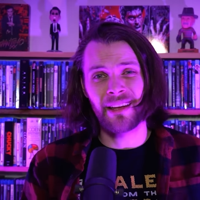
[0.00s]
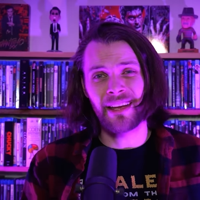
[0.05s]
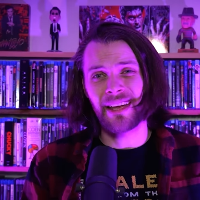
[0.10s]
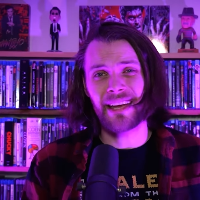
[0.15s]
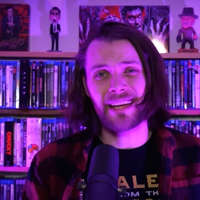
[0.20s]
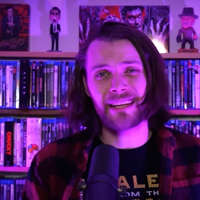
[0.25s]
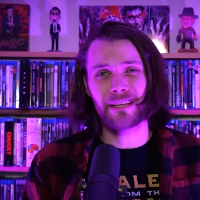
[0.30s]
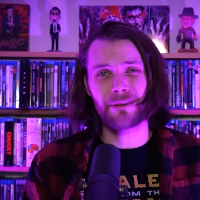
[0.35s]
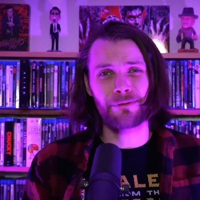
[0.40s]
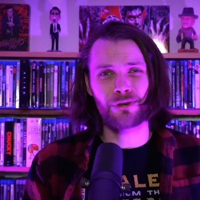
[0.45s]

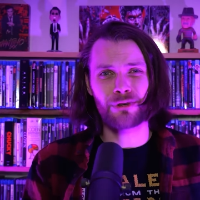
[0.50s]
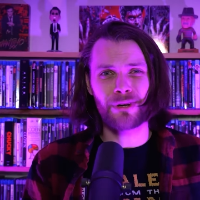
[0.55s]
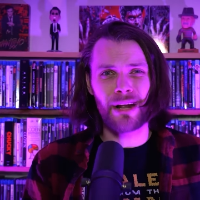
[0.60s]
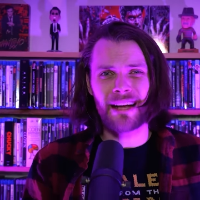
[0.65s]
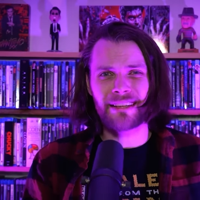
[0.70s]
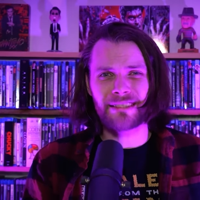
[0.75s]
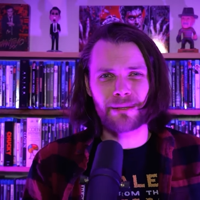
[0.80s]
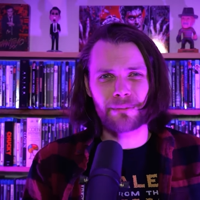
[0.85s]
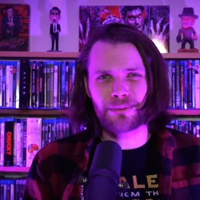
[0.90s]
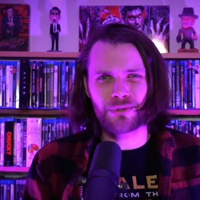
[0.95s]
And if you're
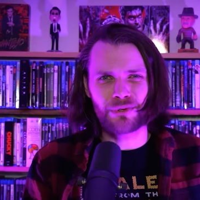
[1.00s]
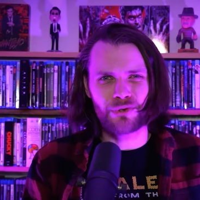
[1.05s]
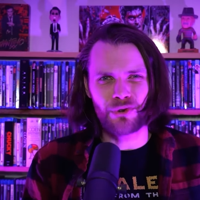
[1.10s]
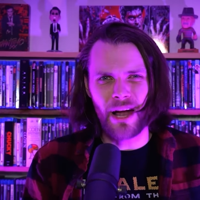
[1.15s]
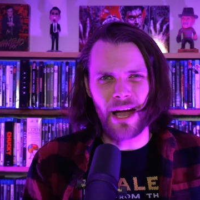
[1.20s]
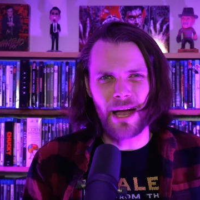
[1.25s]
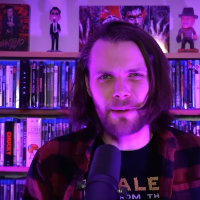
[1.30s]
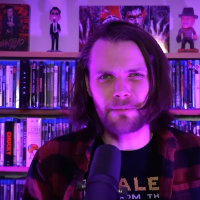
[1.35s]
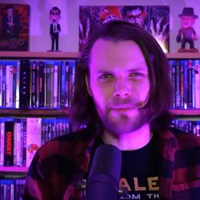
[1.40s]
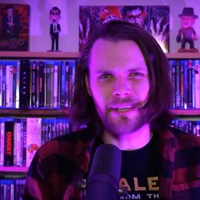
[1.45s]
not
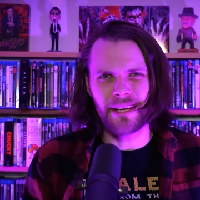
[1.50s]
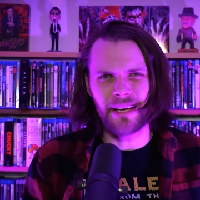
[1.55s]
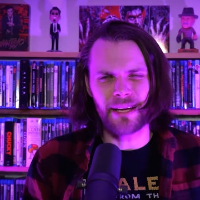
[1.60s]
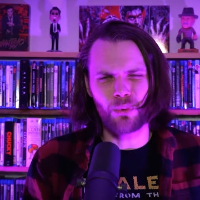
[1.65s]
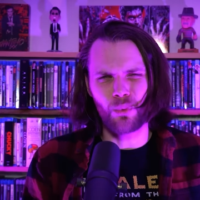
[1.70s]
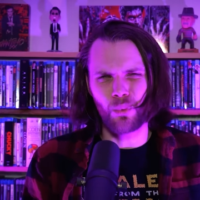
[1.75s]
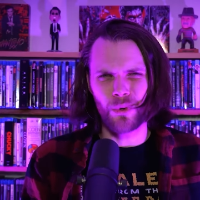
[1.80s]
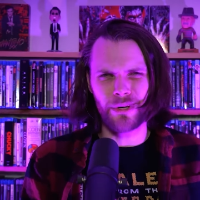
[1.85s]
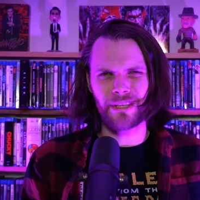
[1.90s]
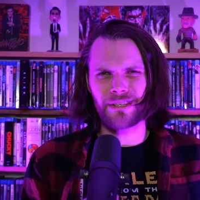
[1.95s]
subscribed
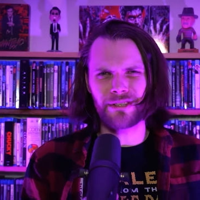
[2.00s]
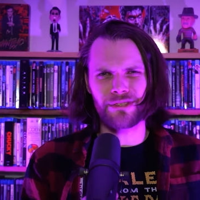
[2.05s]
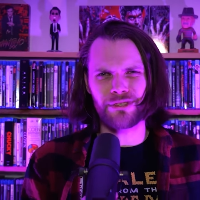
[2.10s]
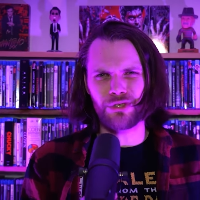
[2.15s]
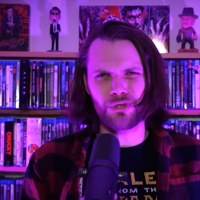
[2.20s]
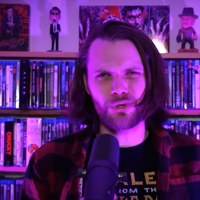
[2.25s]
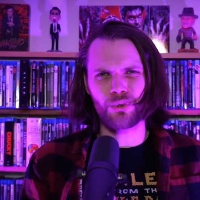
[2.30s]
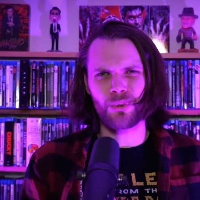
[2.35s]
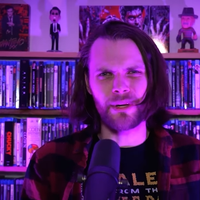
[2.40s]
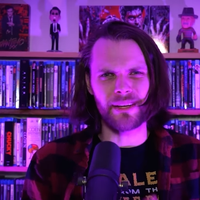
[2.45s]
yet, what are you
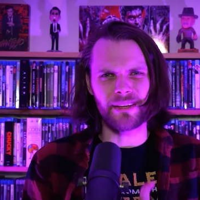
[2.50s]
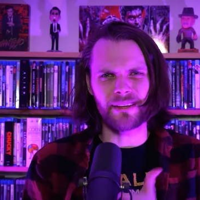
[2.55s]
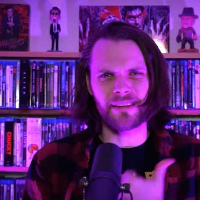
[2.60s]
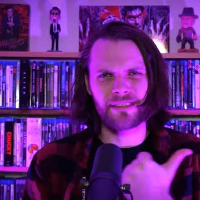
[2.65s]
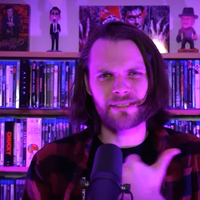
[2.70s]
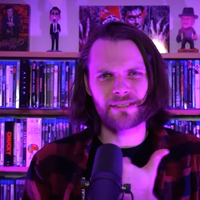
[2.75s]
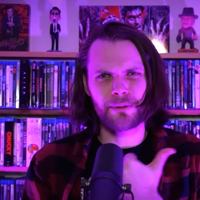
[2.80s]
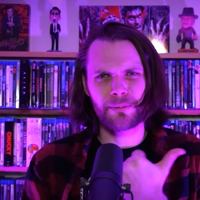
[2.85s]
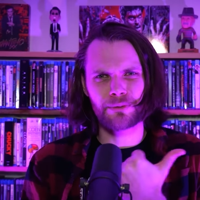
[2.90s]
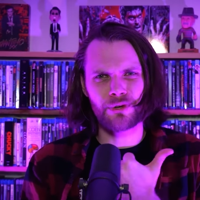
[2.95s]
doing?
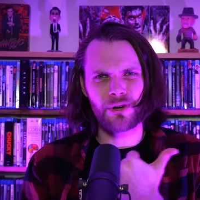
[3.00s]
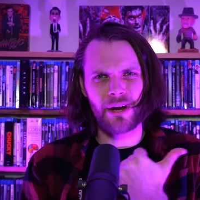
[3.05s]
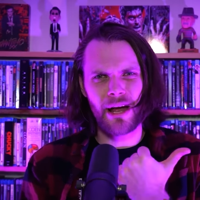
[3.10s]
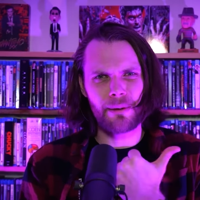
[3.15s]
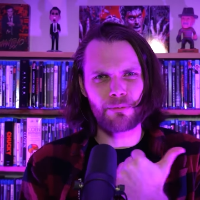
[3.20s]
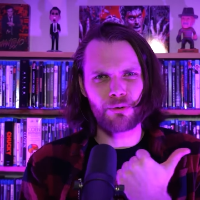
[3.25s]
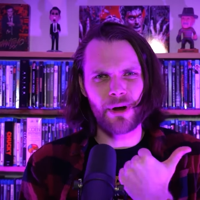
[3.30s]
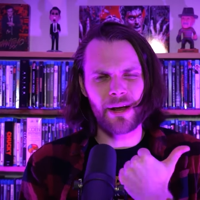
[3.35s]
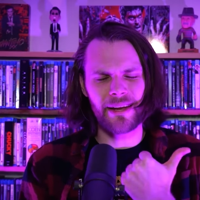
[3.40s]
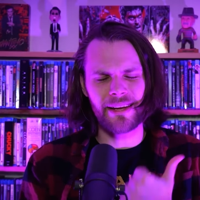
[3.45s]

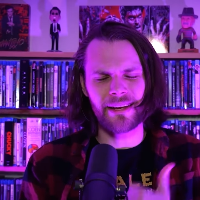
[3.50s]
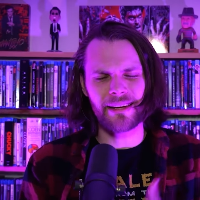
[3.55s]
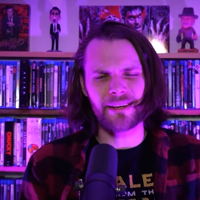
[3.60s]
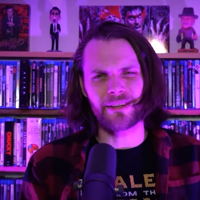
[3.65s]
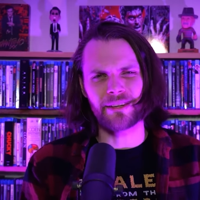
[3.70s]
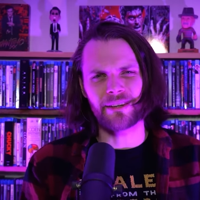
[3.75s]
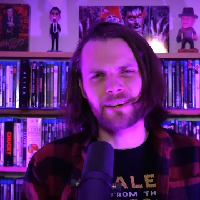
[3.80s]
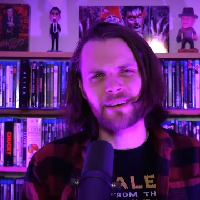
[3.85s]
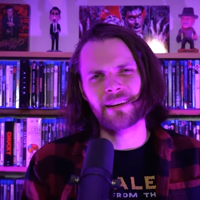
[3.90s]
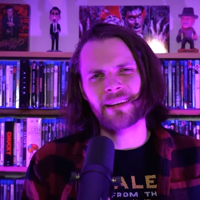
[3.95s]
Subscribe right
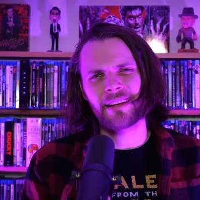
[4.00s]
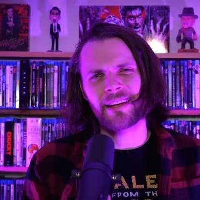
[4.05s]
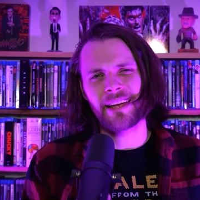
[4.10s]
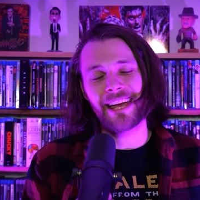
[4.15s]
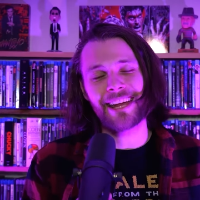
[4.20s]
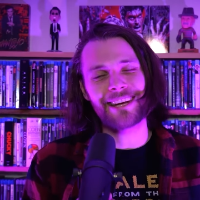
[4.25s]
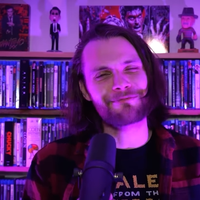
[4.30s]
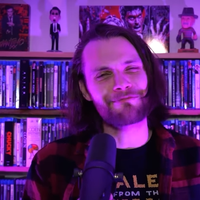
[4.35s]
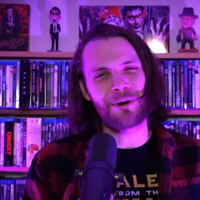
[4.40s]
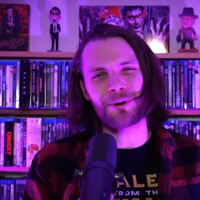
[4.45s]
here.
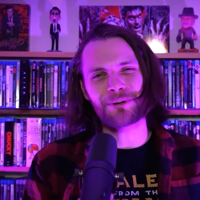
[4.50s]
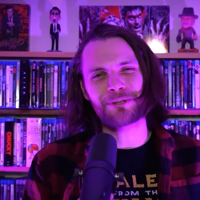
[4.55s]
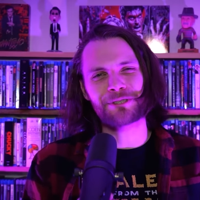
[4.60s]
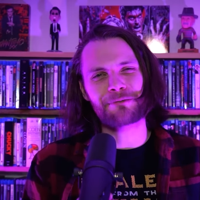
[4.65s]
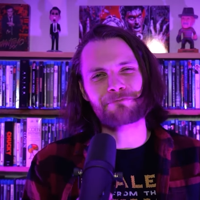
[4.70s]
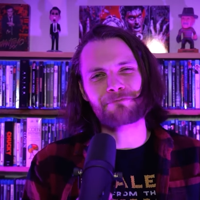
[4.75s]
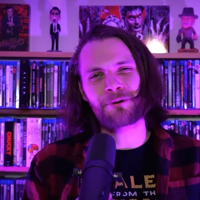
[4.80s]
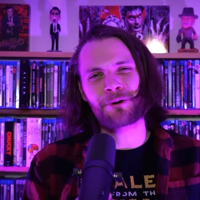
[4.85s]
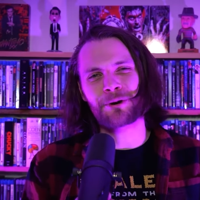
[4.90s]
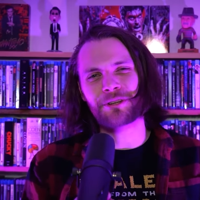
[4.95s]
And
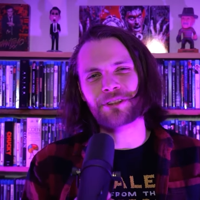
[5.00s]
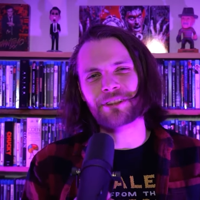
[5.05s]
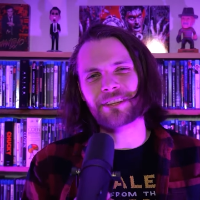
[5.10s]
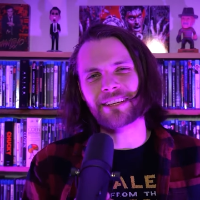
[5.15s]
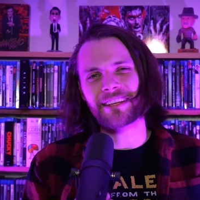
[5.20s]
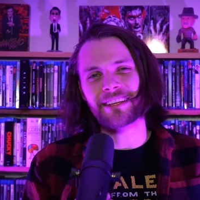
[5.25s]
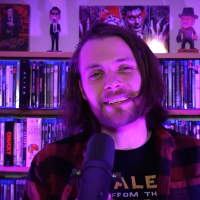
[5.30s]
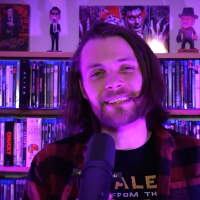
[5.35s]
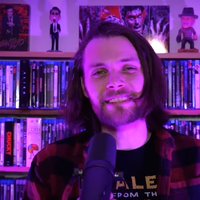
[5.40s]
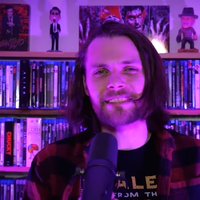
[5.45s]
most
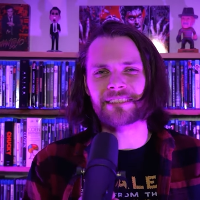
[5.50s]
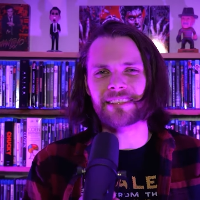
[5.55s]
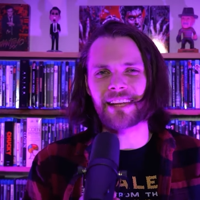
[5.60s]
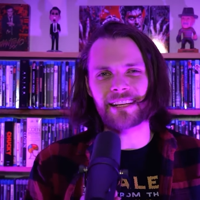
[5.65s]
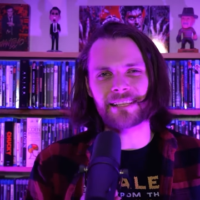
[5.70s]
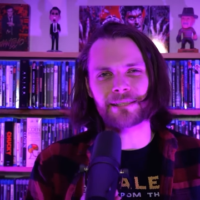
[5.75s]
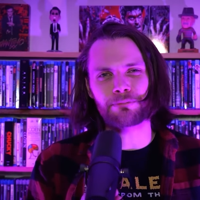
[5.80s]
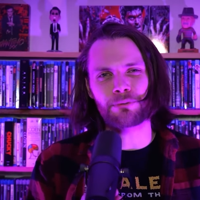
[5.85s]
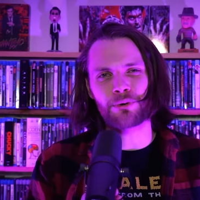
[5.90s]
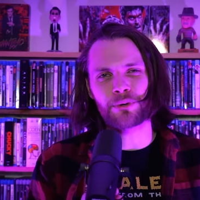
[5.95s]
importantly,
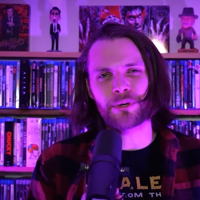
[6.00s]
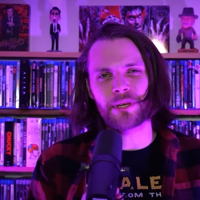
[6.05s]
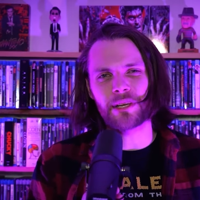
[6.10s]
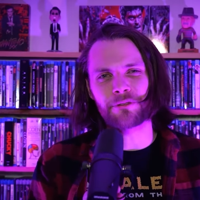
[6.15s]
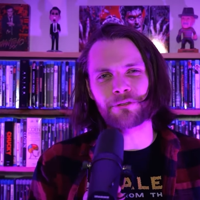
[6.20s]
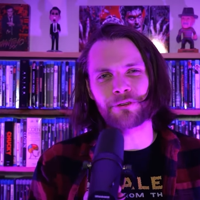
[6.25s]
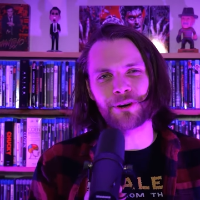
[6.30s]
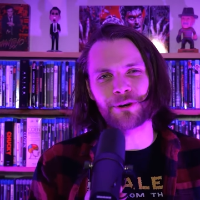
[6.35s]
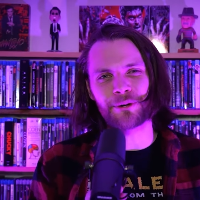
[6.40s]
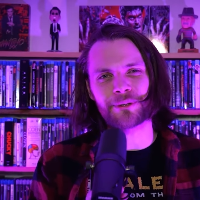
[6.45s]
stay
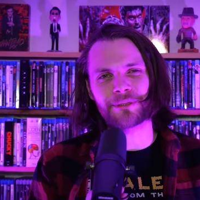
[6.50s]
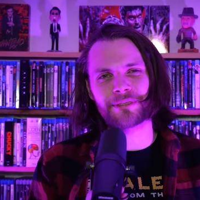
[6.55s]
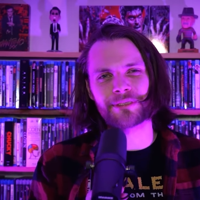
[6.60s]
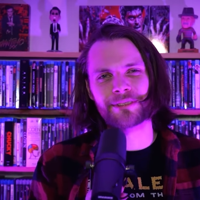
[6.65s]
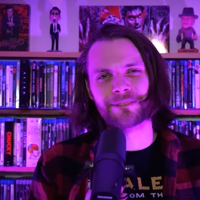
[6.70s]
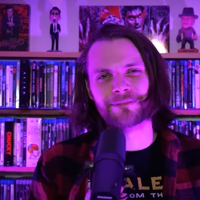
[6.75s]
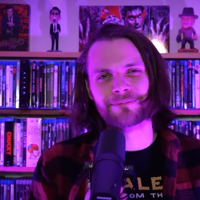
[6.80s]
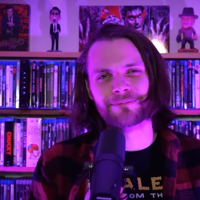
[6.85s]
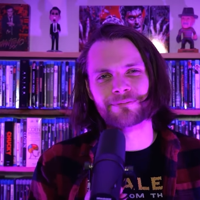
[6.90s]
spooky, folks.